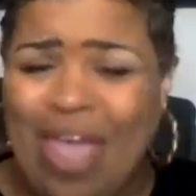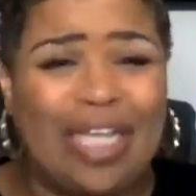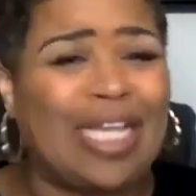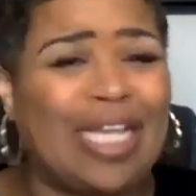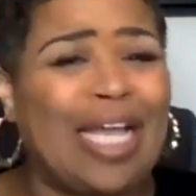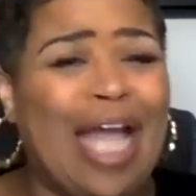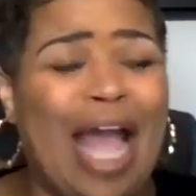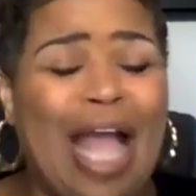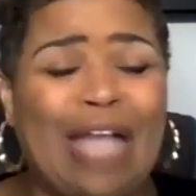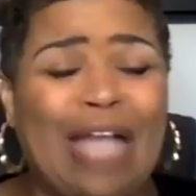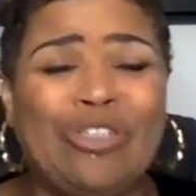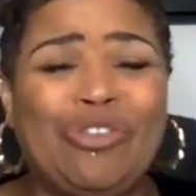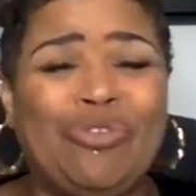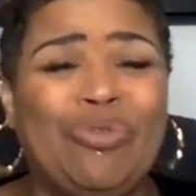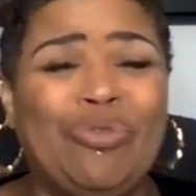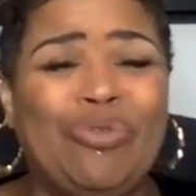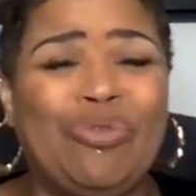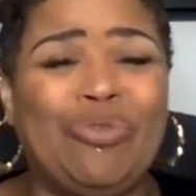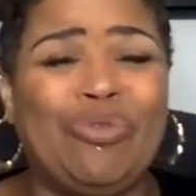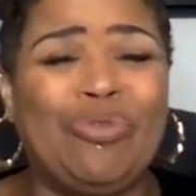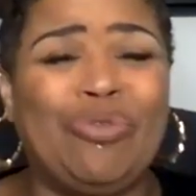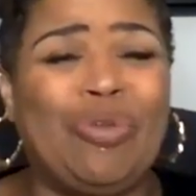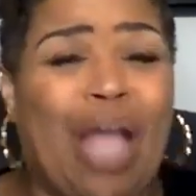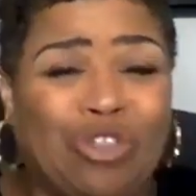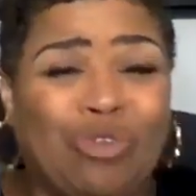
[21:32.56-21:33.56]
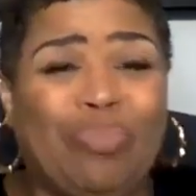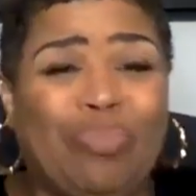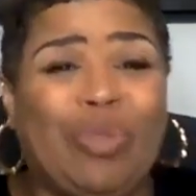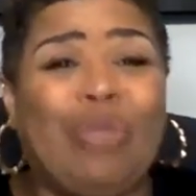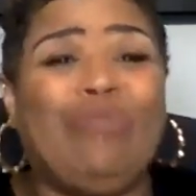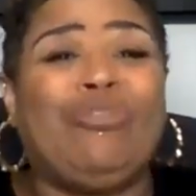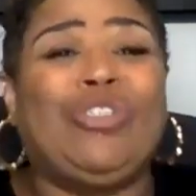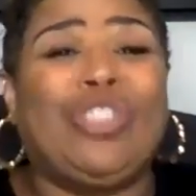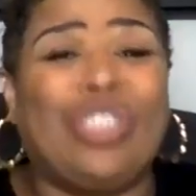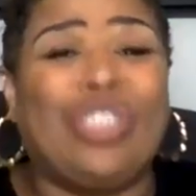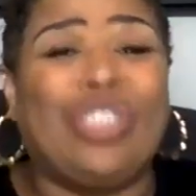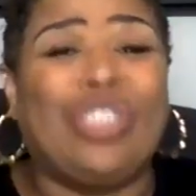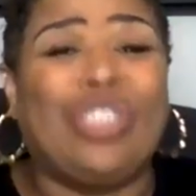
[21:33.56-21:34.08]
That is a
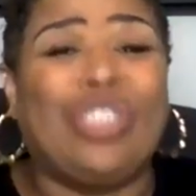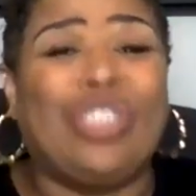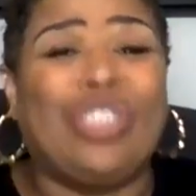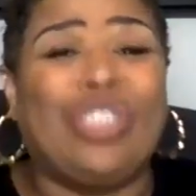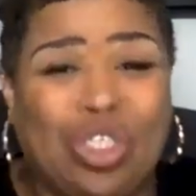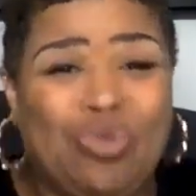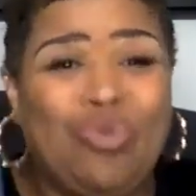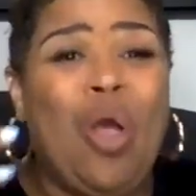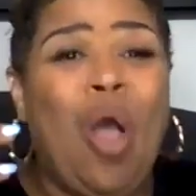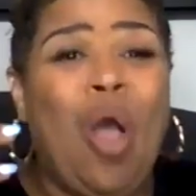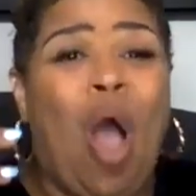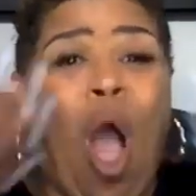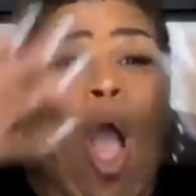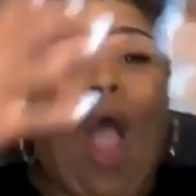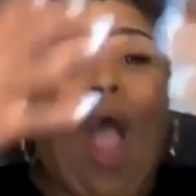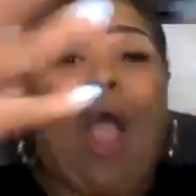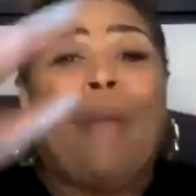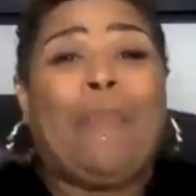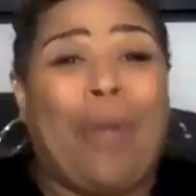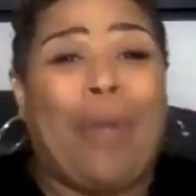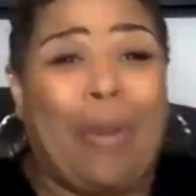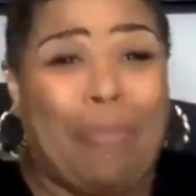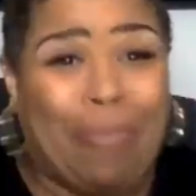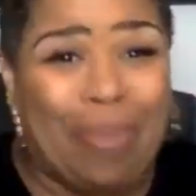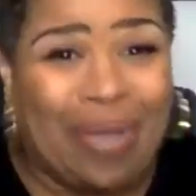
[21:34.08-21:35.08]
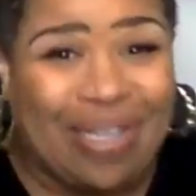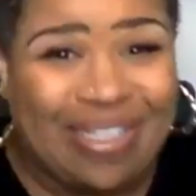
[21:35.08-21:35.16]
contribution to our